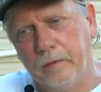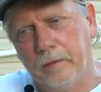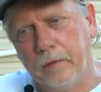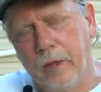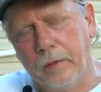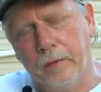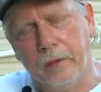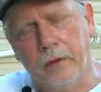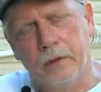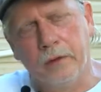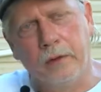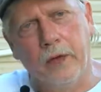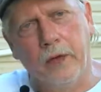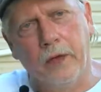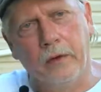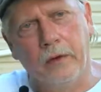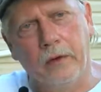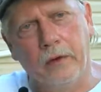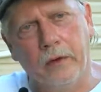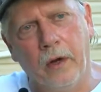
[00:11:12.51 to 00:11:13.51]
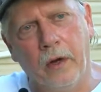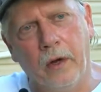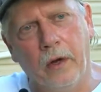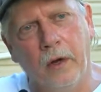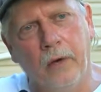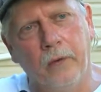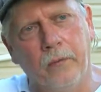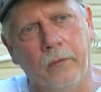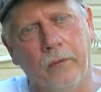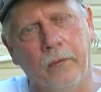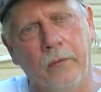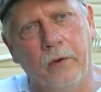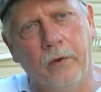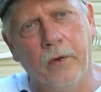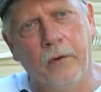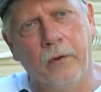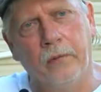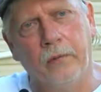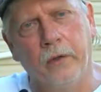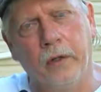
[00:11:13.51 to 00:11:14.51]
appreciate y'all
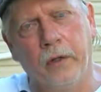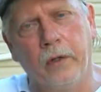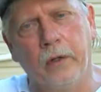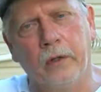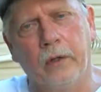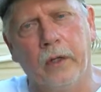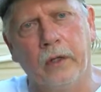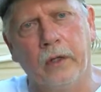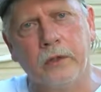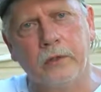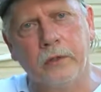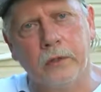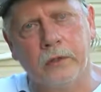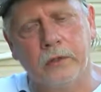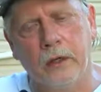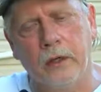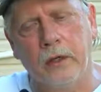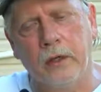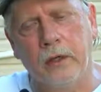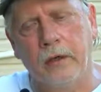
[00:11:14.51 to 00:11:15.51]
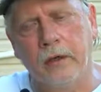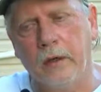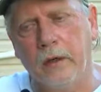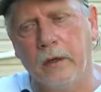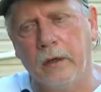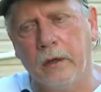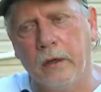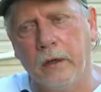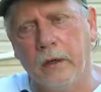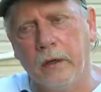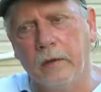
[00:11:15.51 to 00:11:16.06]
for the good things you say and